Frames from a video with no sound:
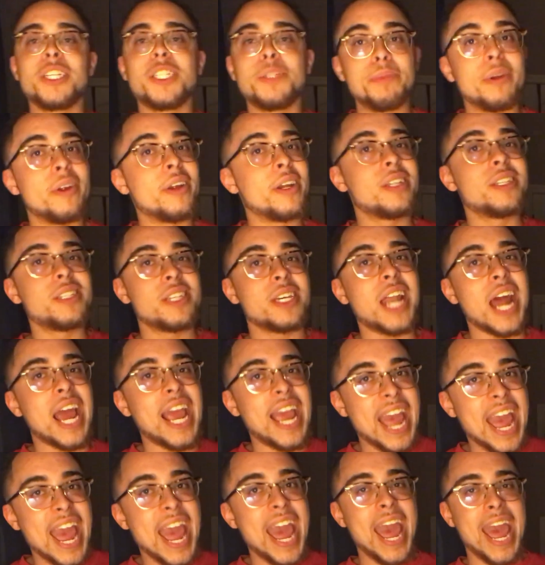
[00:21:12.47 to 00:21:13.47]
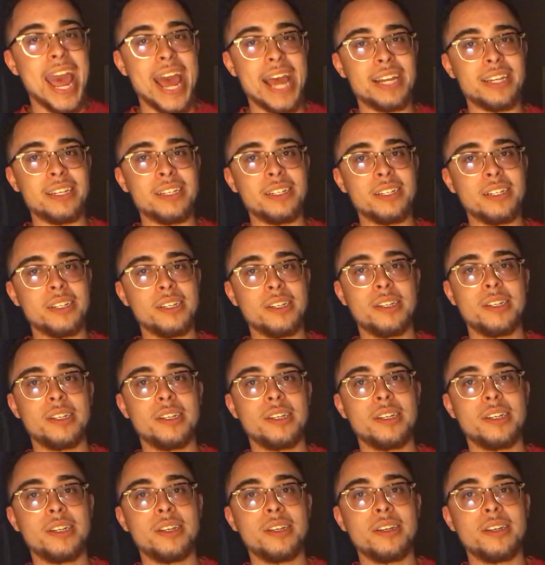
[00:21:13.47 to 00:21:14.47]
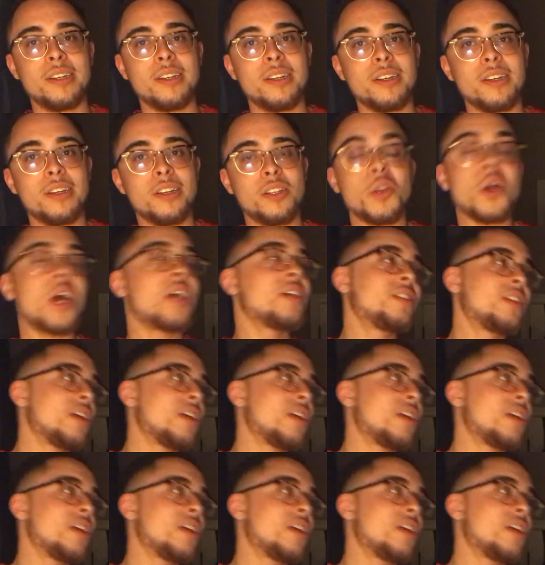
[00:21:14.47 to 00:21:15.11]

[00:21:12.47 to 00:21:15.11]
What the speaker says: experience that I had. So I